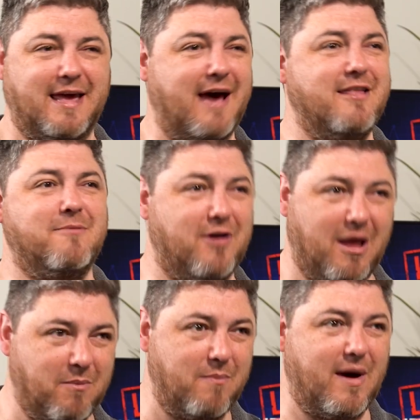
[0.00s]
carry them all
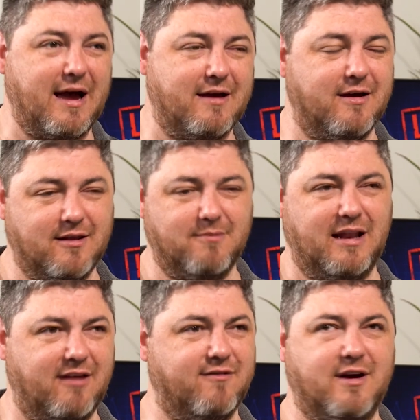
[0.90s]
on my back in the
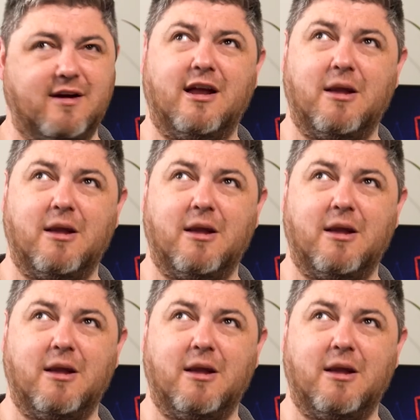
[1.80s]
middle of an